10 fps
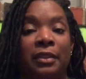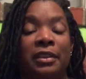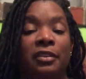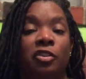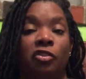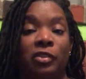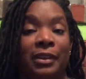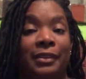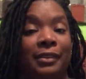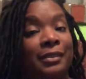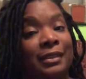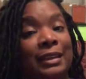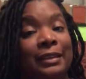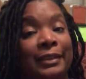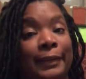This is just a
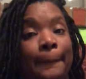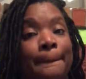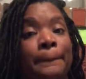season